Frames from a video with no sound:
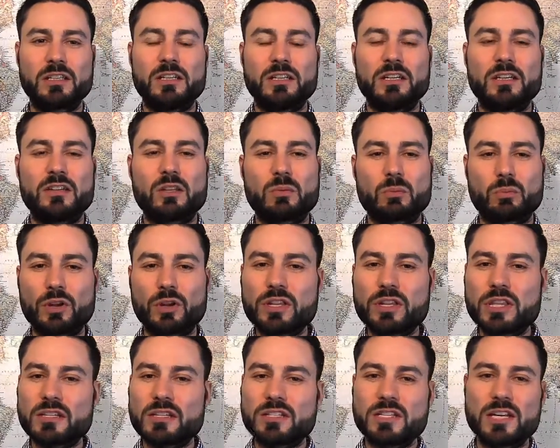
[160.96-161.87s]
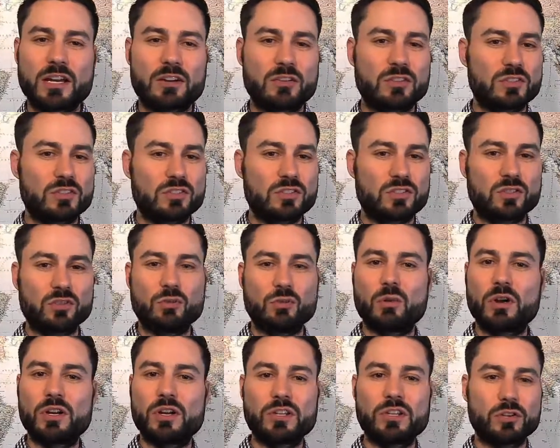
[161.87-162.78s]
Then break that down into
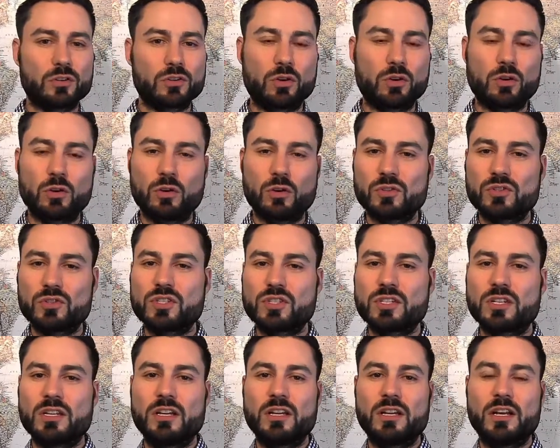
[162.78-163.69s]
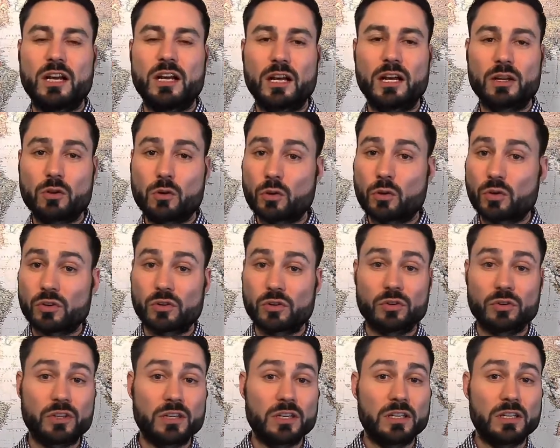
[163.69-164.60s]
1-year goals,
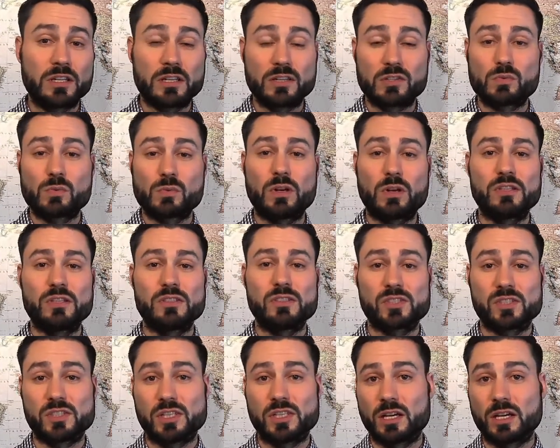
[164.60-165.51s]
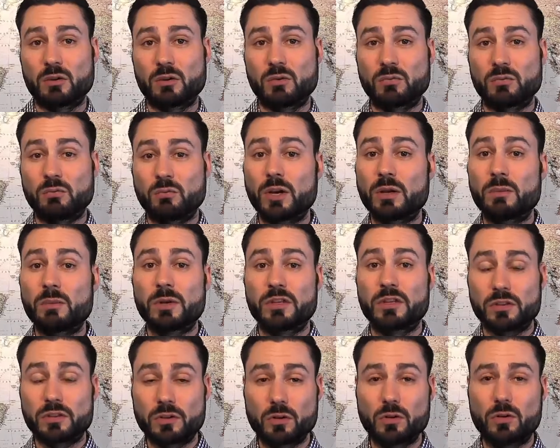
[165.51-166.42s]
quarterly, as well as
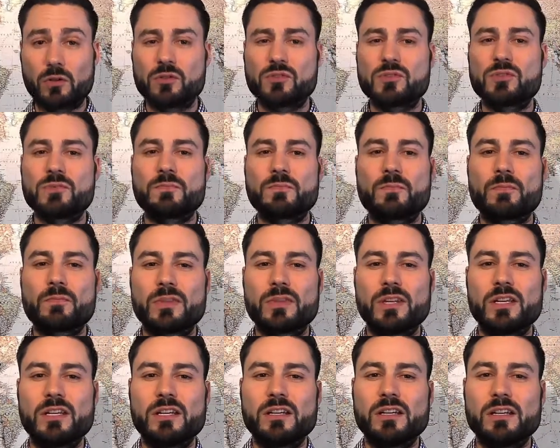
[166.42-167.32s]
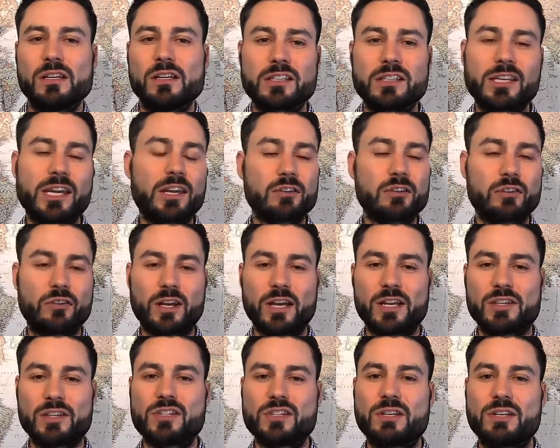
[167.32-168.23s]
1-month goals.
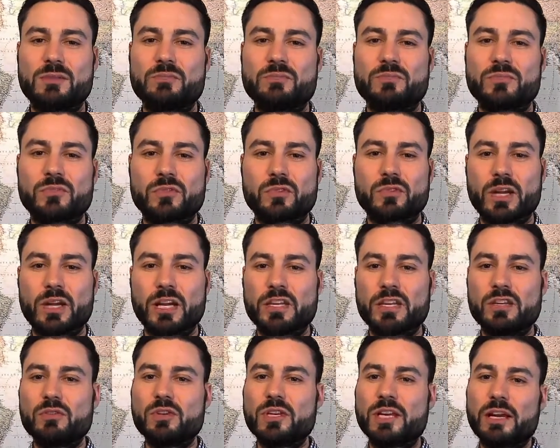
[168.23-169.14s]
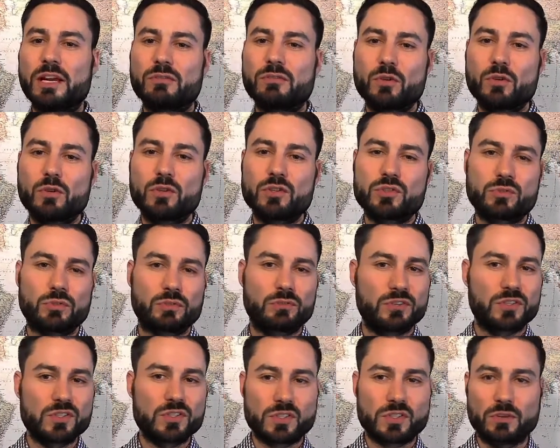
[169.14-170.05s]
Categorize them, right? You can have goals for
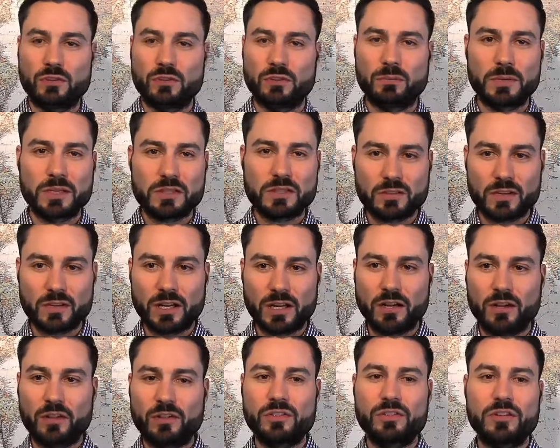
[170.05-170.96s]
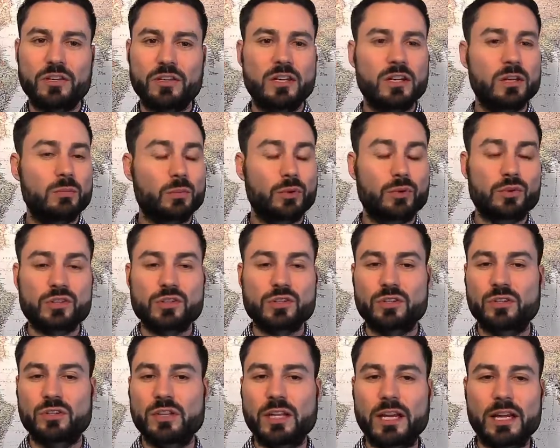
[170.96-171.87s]
physical and mental health,
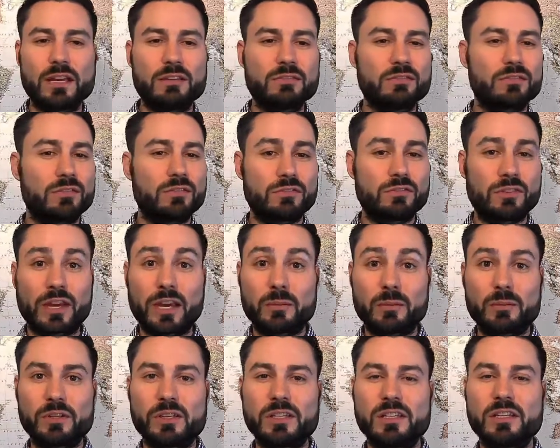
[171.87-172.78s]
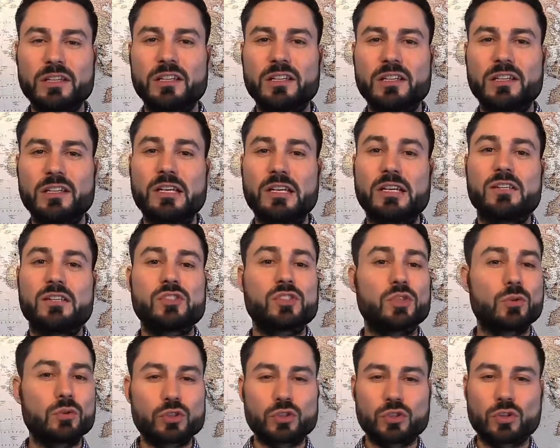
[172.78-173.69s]
personal life, family,
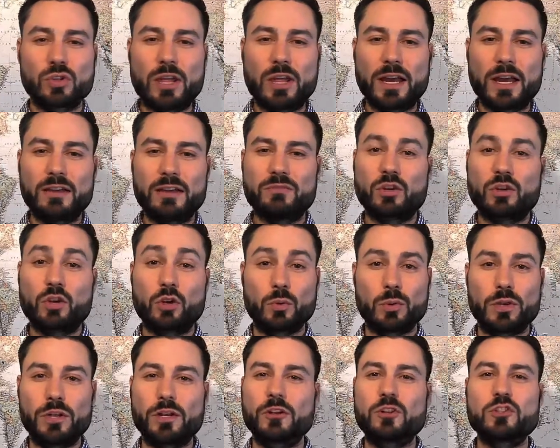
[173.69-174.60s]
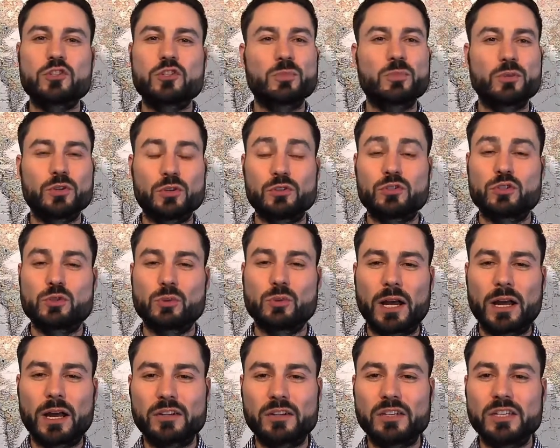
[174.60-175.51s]
social life, career,
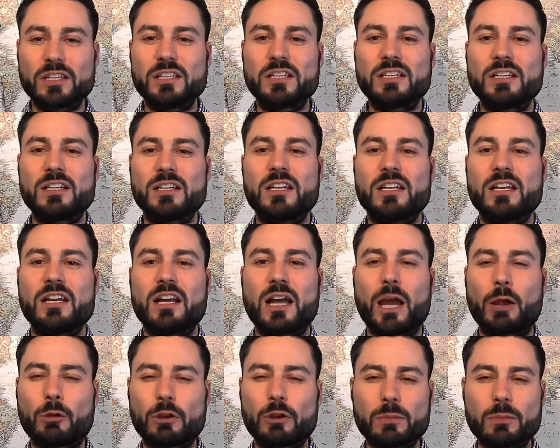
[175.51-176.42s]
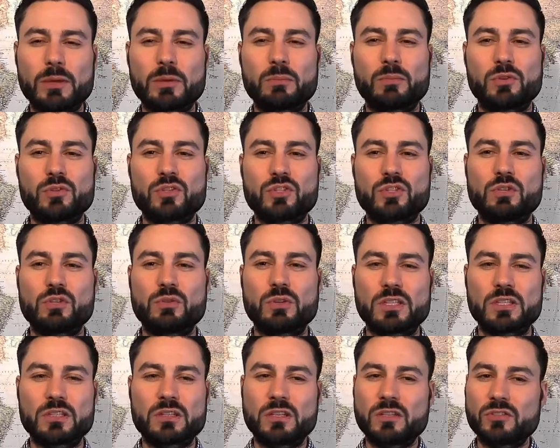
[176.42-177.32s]
spirituality. I recommend
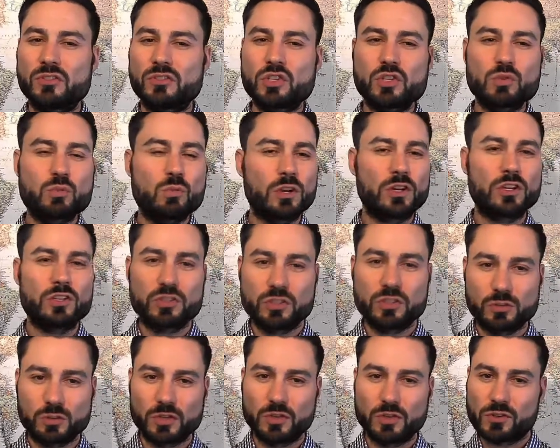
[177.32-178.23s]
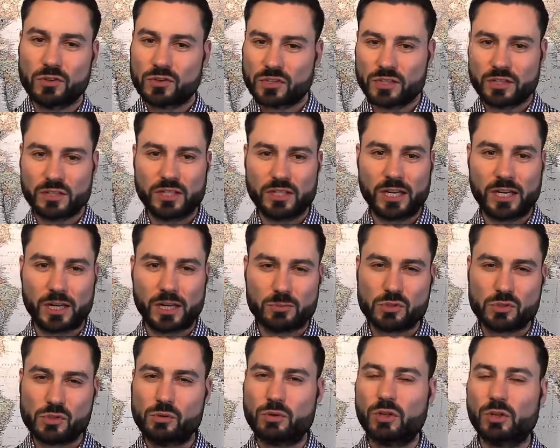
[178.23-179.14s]
pursuing just 1 or 2 of those at a time
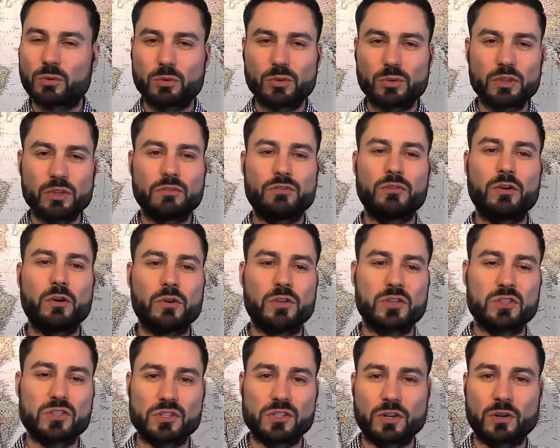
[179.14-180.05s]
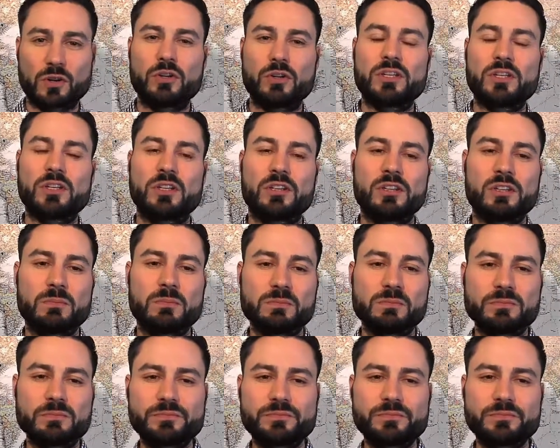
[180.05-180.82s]
so you can really focus and hone in on them.